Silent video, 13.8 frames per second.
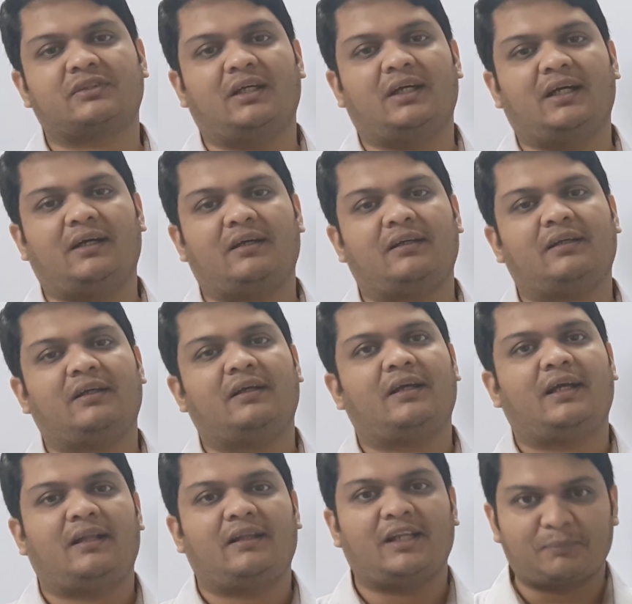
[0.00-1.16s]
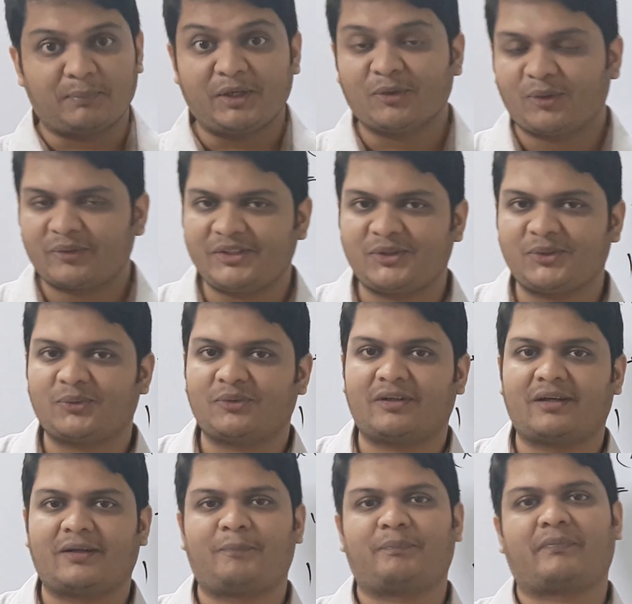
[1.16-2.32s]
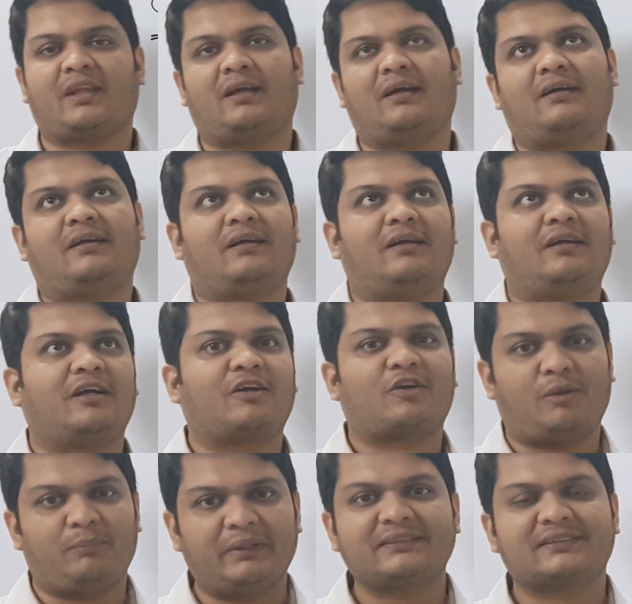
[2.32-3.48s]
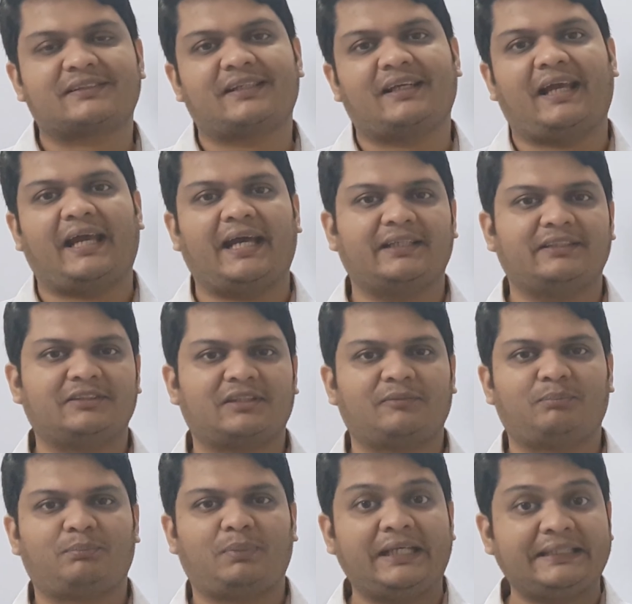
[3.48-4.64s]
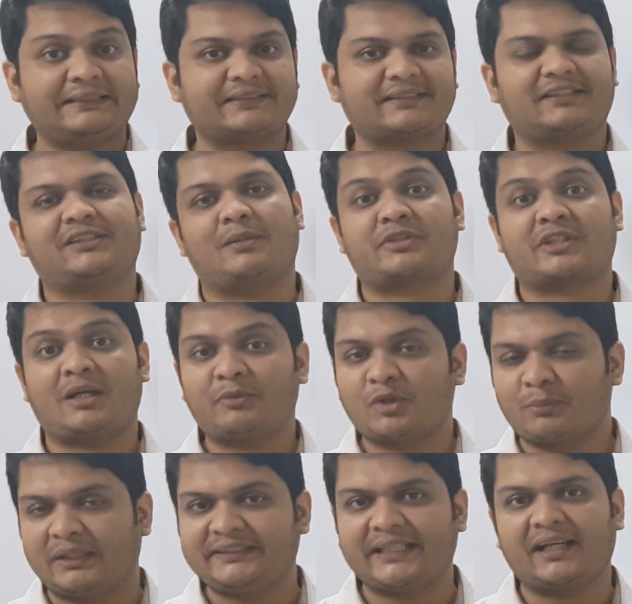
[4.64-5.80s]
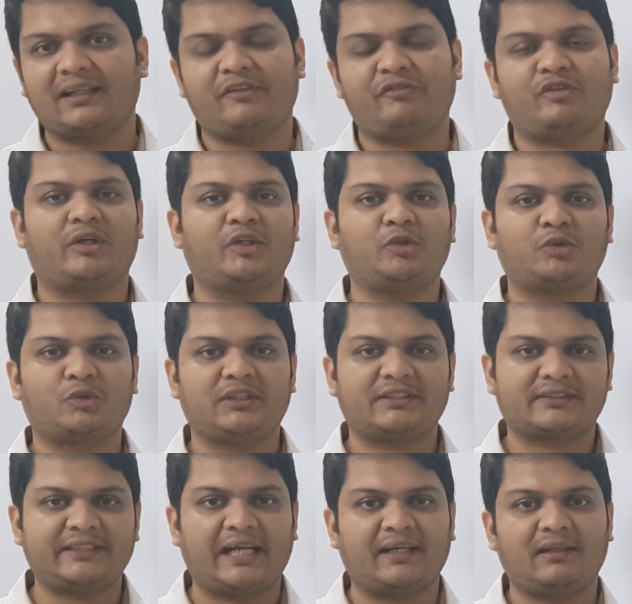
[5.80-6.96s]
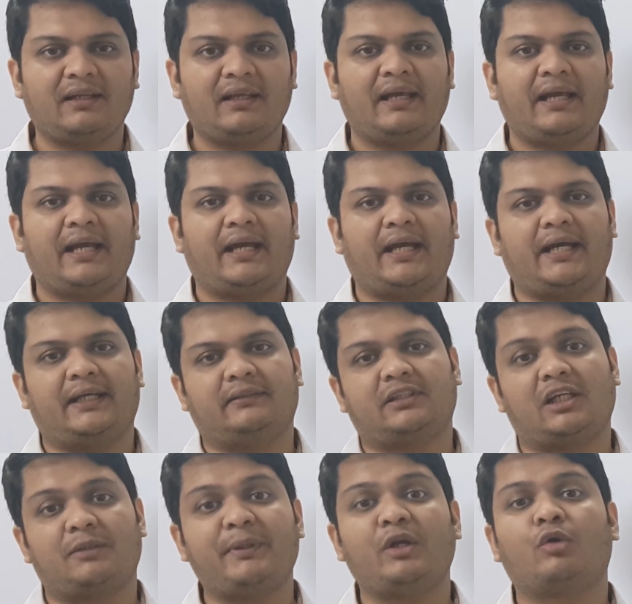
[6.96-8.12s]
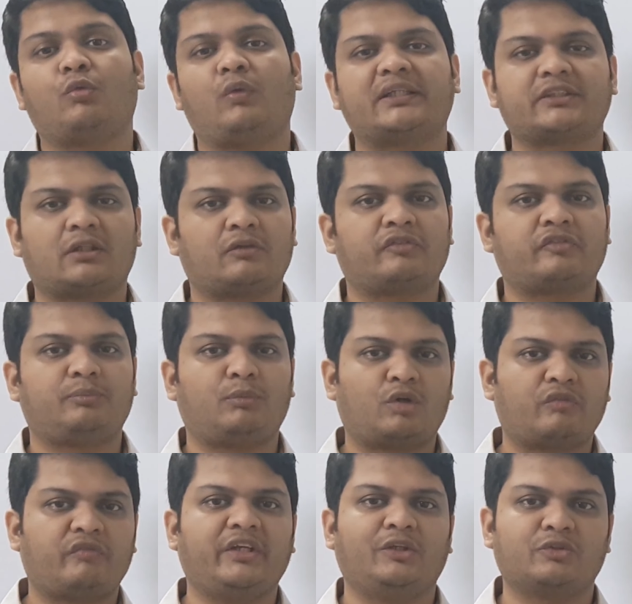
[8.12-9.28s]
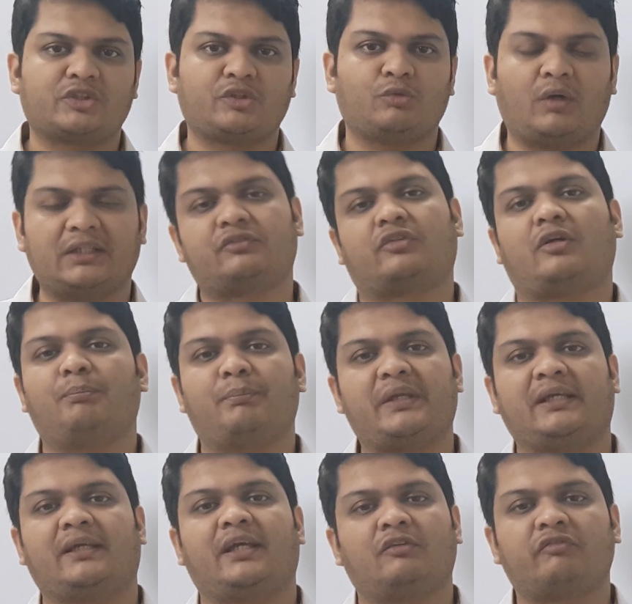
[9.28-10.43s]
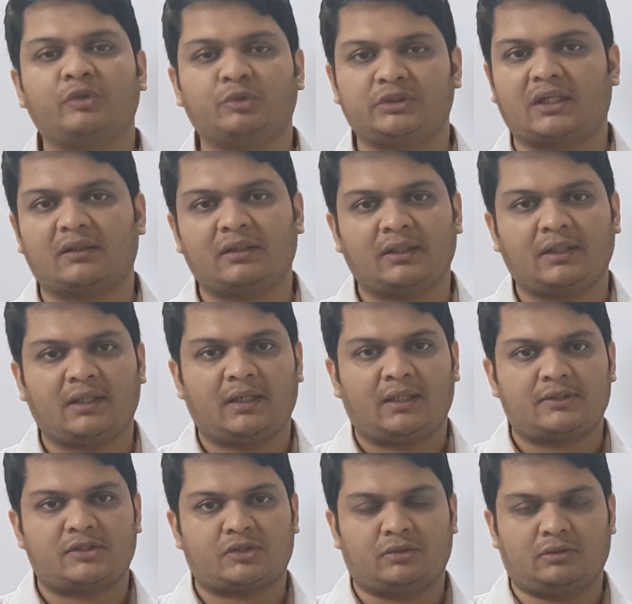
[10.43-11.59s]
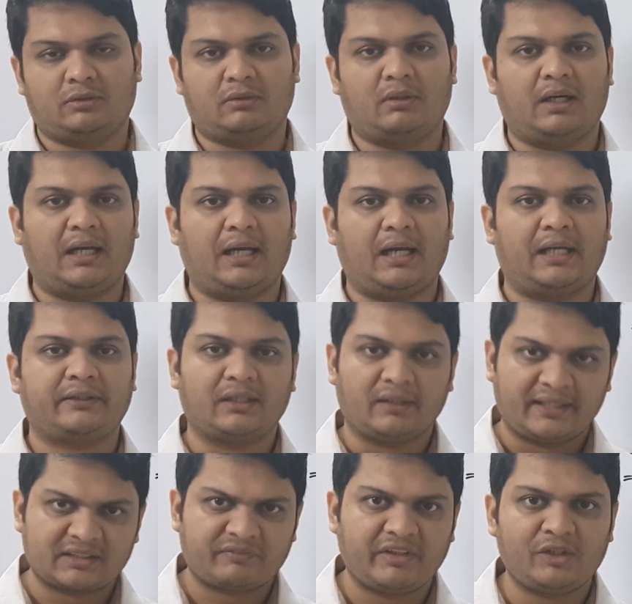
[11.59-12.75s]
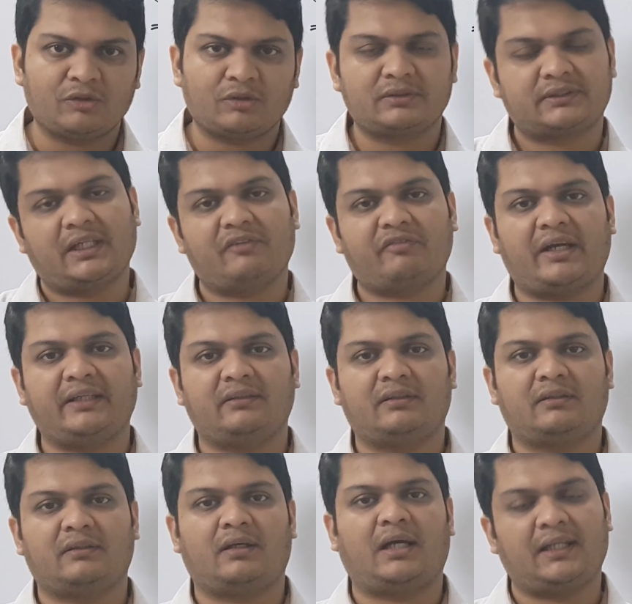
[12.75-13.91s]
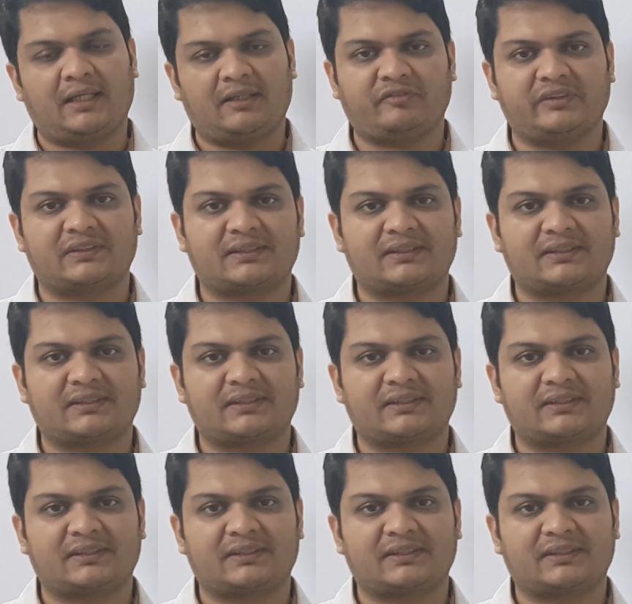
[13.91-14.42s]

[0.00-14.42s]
let me know your comments, and please subscribe to my channel if you are new to this channel, and let me know what sort of more videos you want from me in future. So until next video, stay fine. Allah Hafiz.